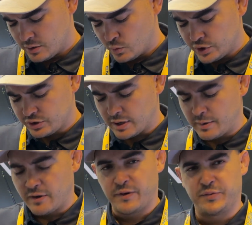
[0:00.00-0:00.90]
We sold
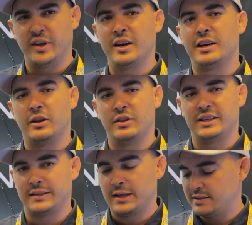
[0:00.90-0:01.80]
about 1,500 of
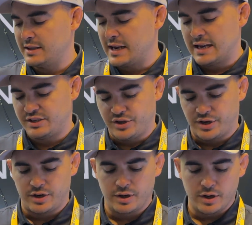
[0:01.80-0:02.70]
these things in the last year,